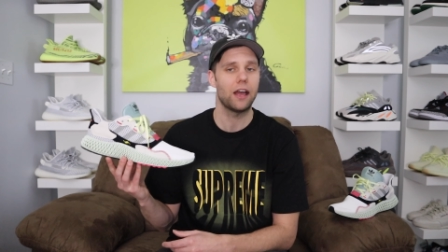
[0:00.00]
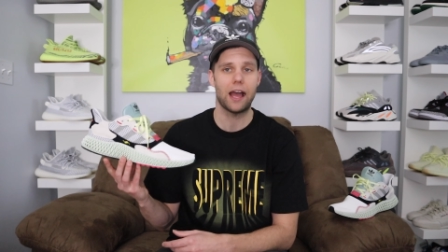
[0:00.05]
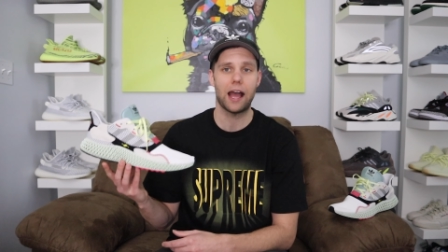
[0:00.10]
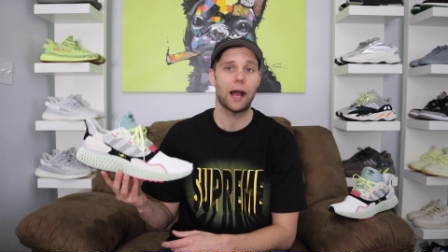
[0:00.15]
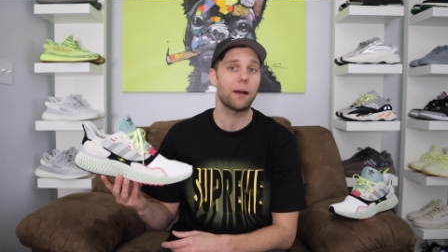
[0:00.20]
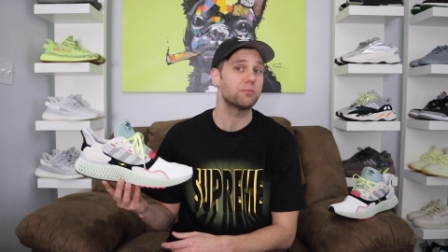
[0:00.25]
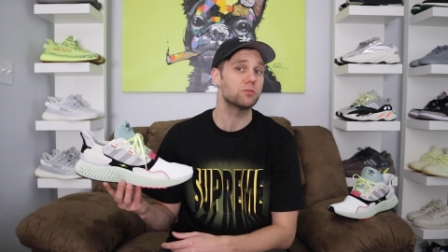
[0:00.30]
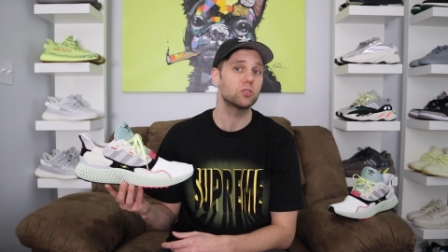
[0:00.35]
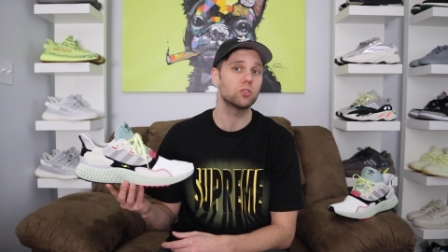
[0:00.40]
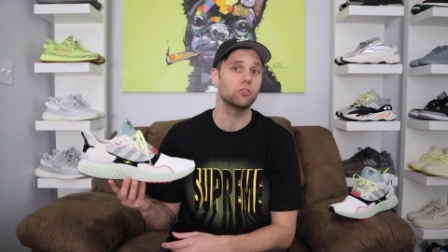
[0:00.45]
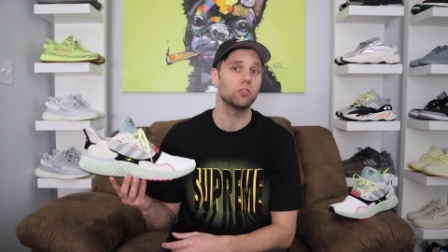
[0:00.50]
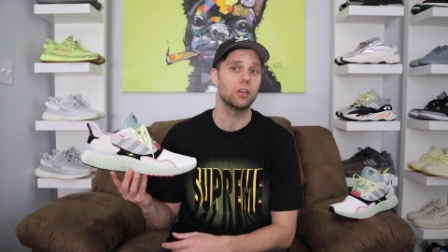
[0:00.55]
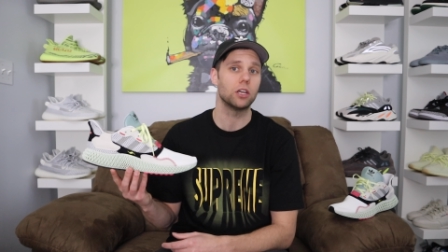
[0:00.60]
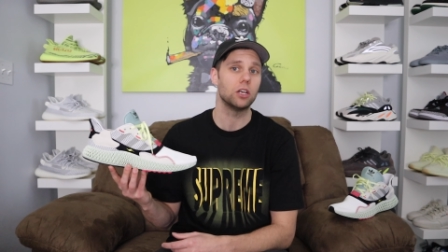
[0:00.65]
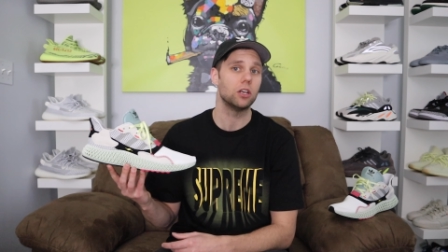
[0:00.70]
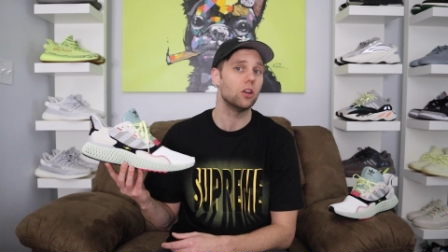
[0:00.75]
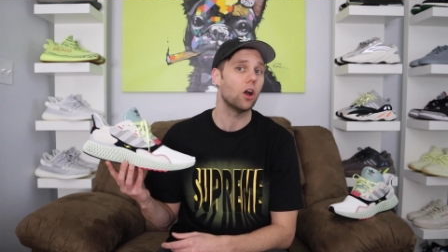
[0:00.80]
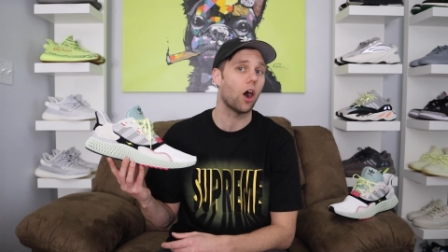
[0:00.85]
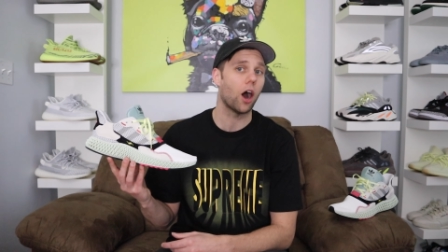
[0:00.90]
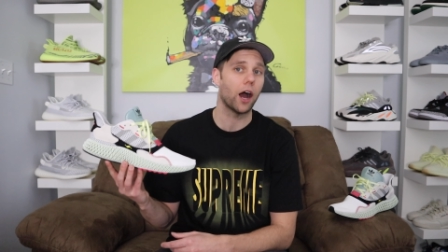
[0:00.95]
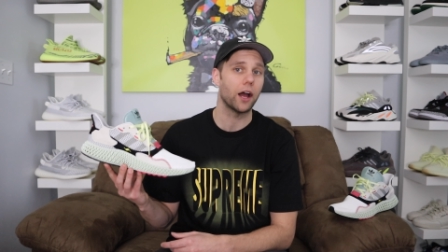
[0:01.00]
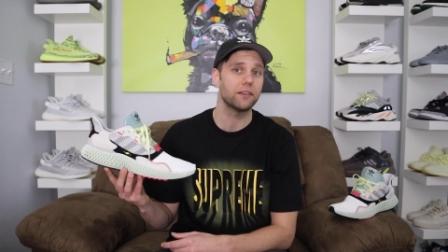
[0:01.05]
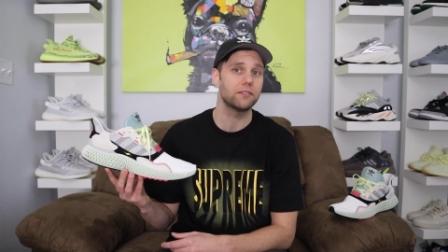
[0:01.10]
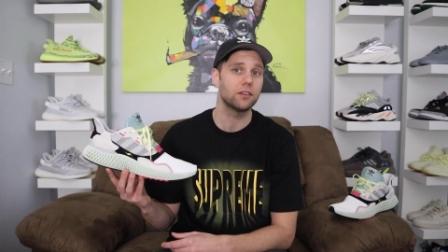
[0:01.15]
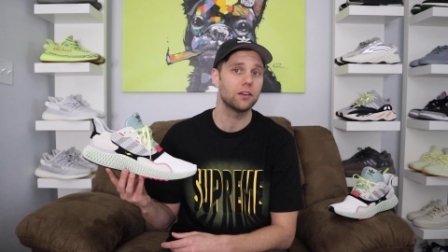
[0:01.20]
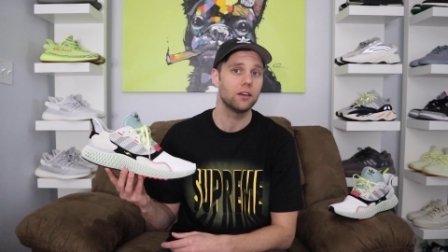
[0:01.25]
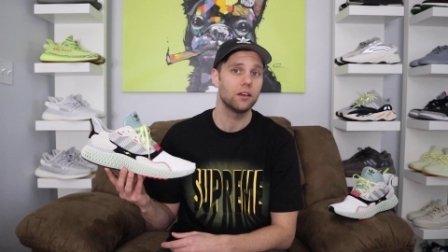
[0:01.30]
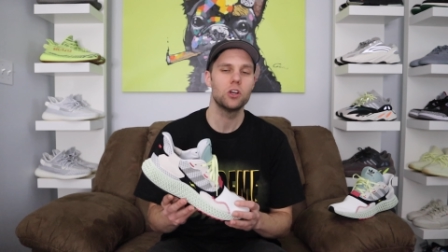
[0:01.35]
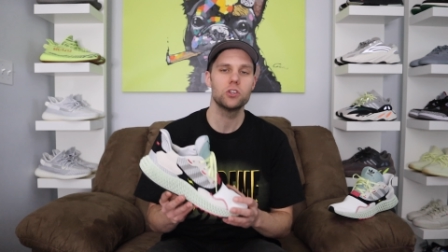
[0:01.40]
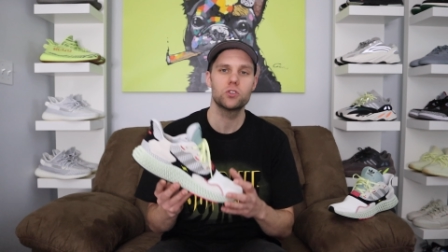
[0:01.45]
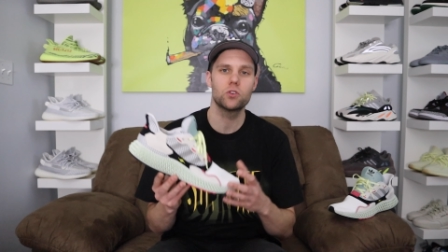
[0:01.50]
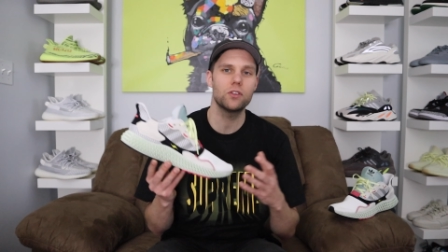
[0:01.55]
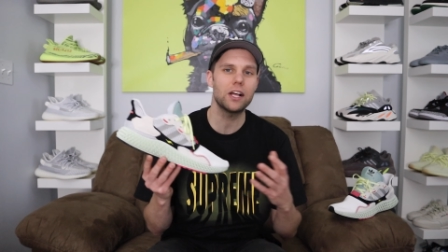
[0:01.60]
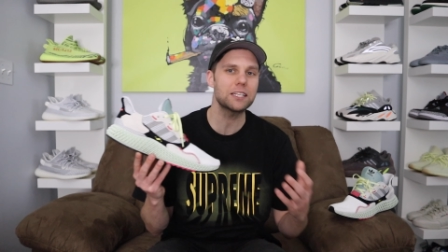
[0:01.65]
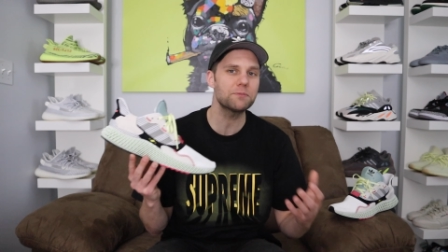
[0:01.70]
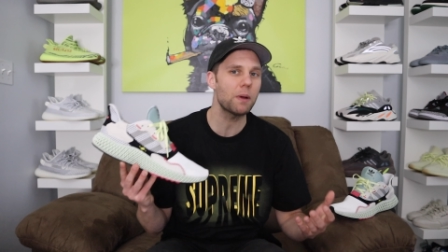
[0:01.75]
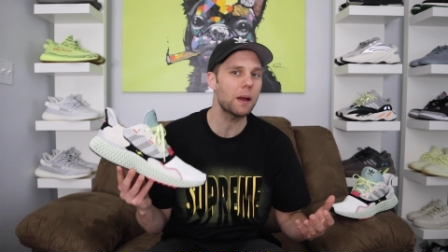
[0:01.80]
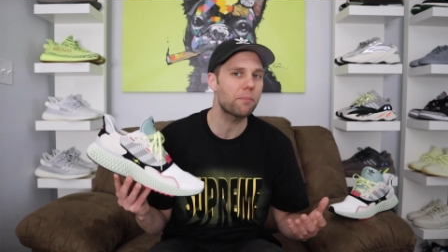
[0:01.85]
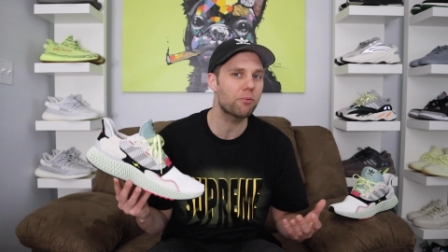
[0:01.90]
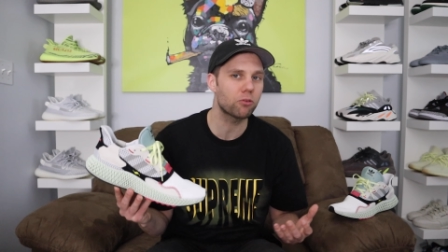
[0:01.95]
Absolutely not. So
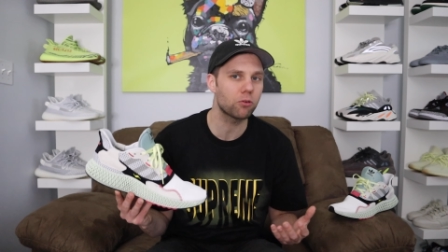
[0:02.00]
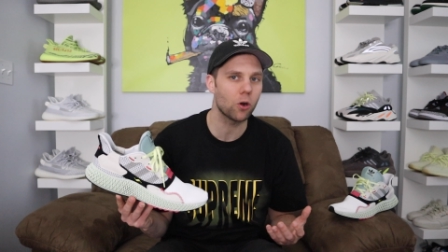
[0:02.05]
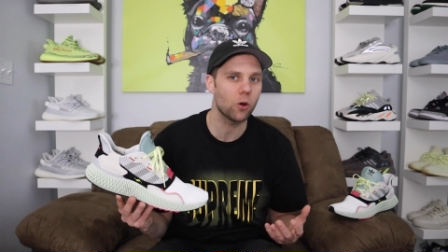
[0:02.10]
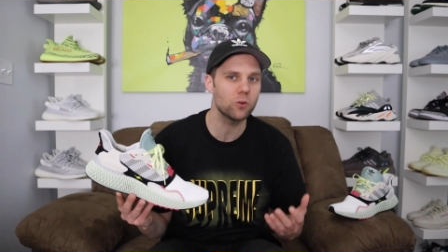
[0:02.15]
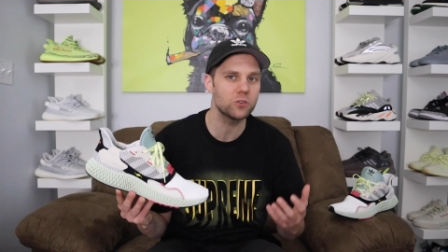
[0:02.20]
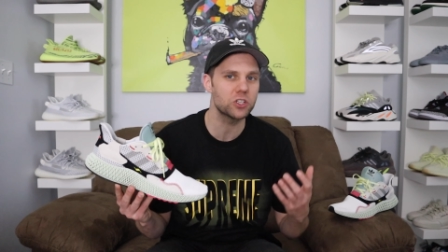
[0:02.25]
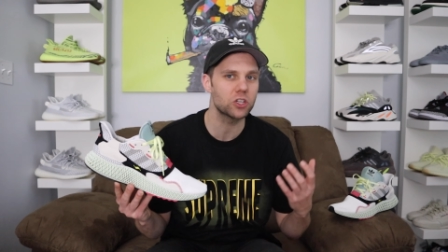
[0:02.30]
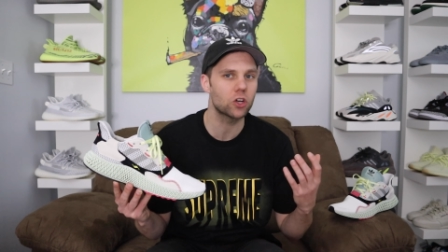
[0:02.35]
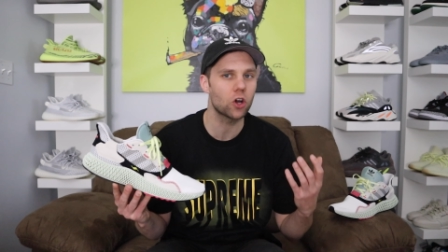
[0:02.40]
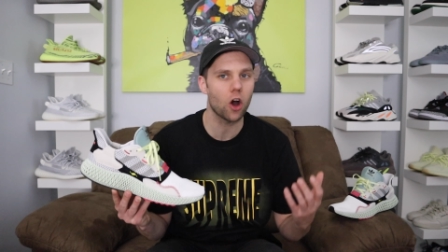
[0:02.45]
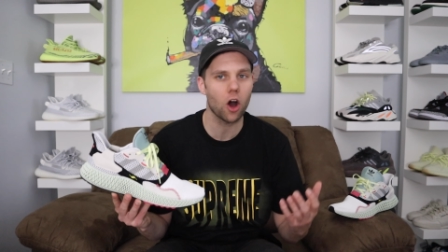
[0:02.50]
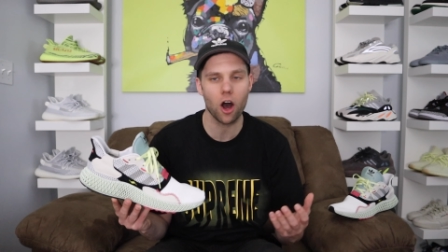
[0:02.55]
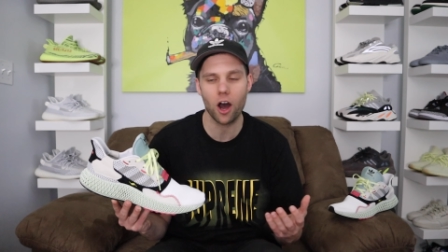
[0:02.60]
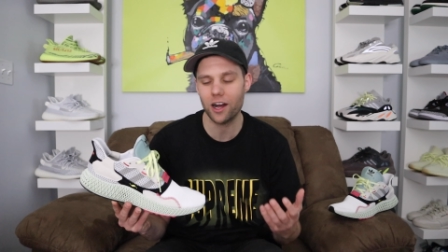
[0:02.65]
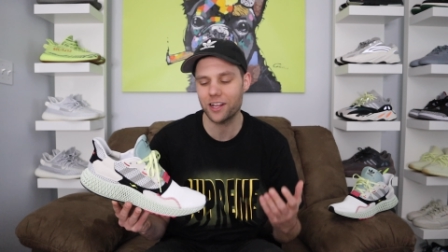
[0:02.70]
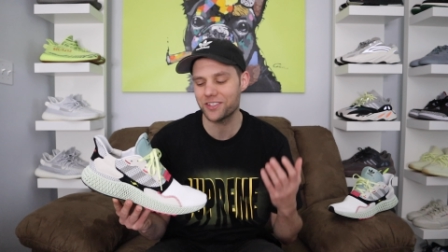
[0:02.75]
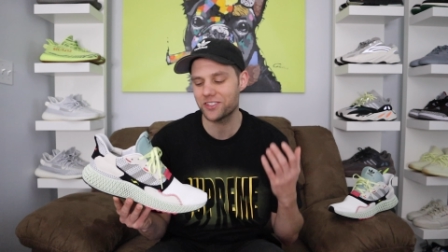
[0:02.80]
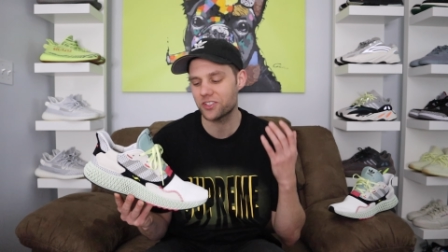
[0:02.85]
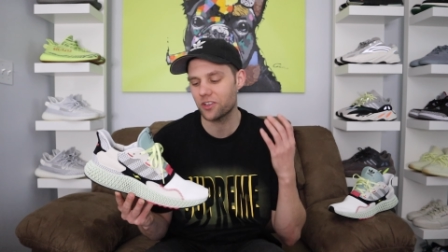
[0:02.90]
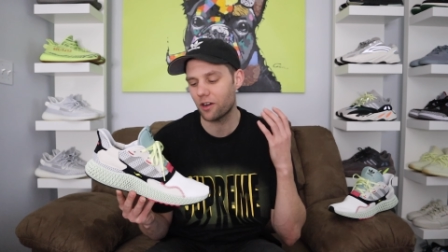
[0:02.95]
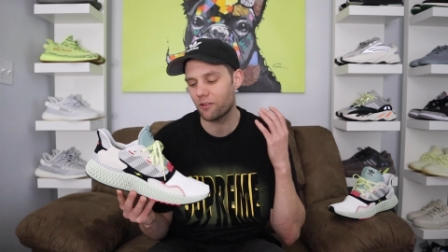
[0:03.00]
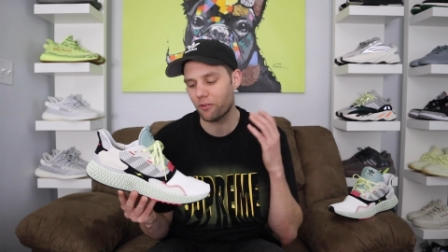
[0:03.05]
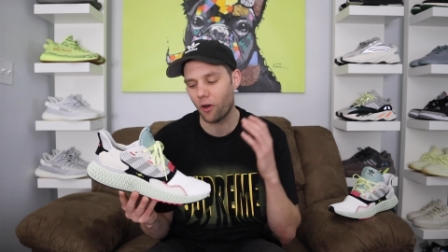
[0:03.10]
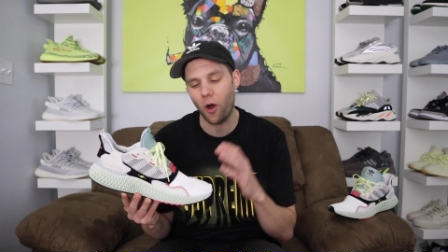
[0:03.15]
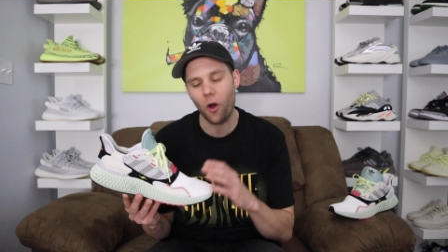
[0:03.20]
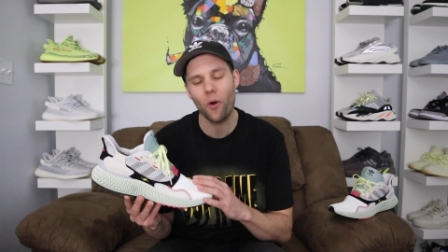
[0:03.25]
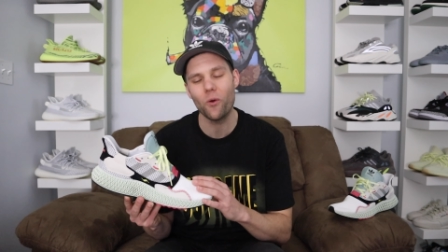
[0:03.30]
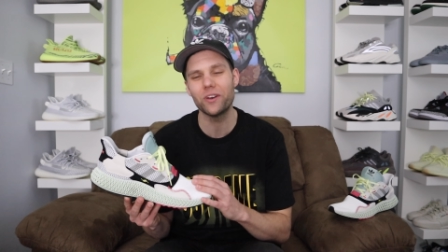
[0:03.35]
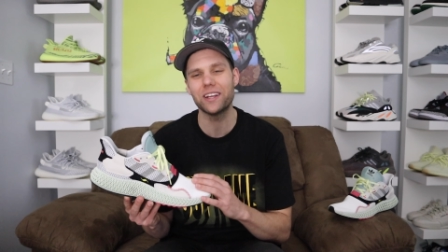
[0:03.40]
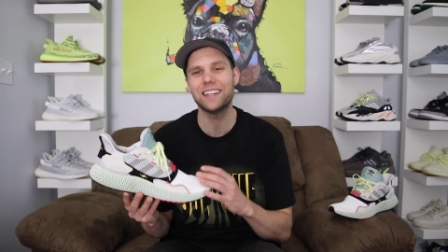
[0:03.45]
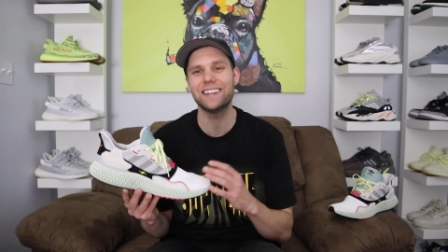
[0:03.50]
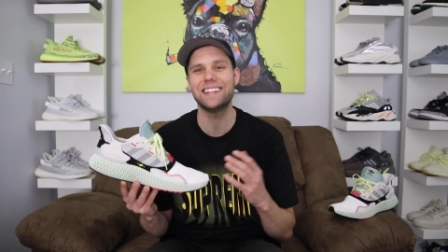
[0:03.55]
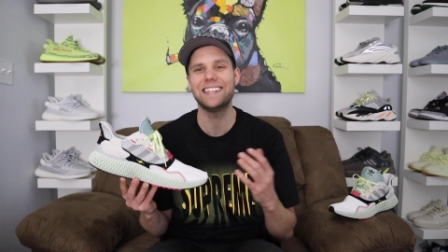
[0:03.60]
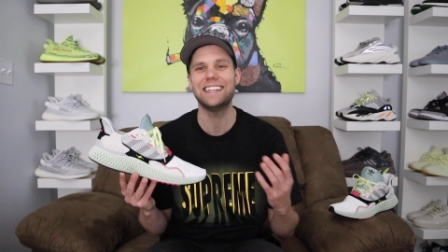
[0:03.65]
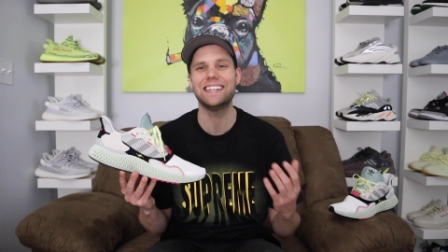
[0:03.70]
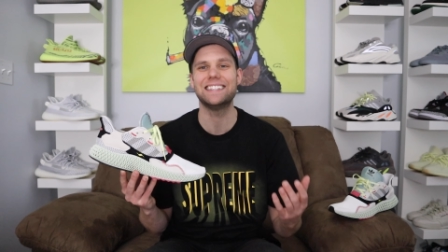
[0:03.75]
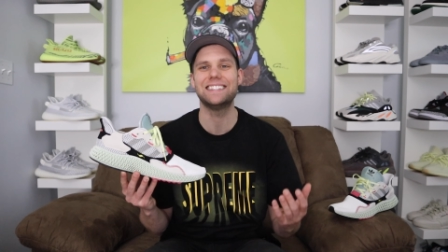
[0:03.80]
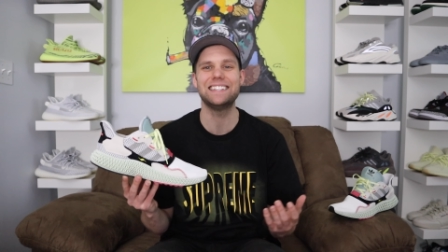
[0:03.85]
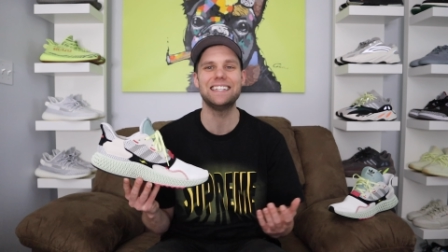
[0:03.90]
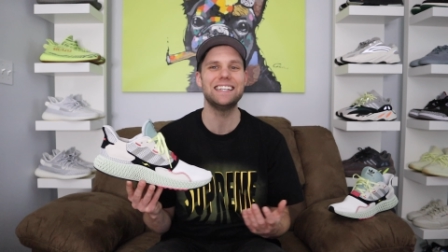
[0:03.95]
that's my pros and cons of owning
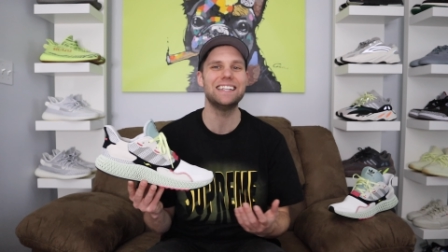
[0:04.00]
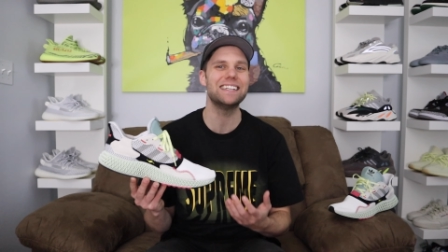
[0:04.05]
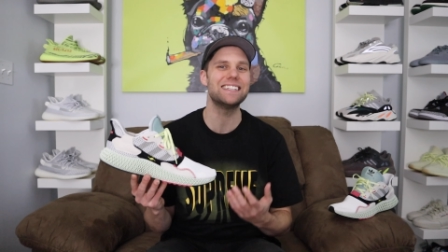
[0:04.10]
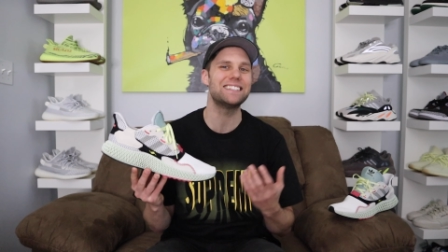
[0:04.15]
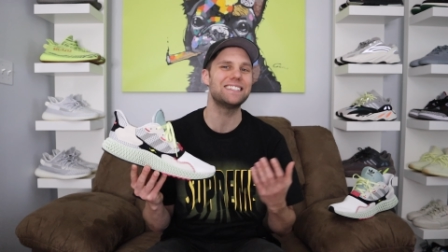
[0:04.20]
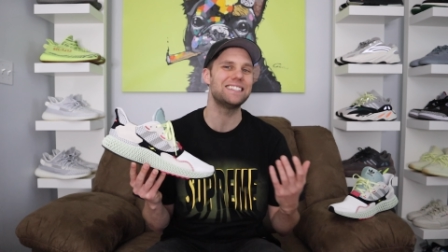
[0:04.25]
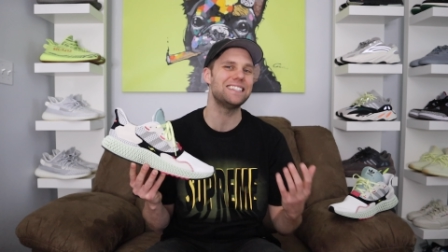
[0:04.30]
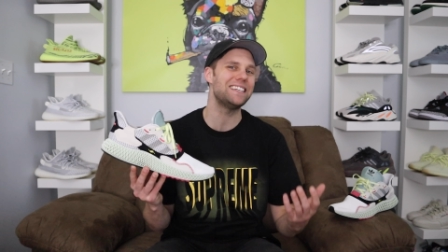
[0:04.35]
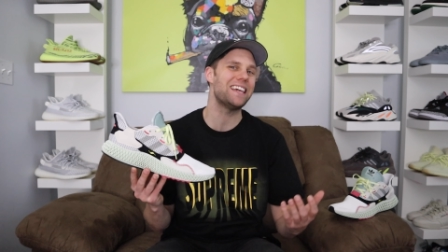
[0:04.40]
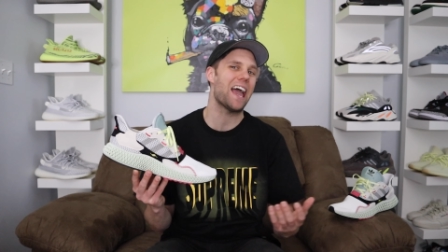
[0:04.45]
the Adidas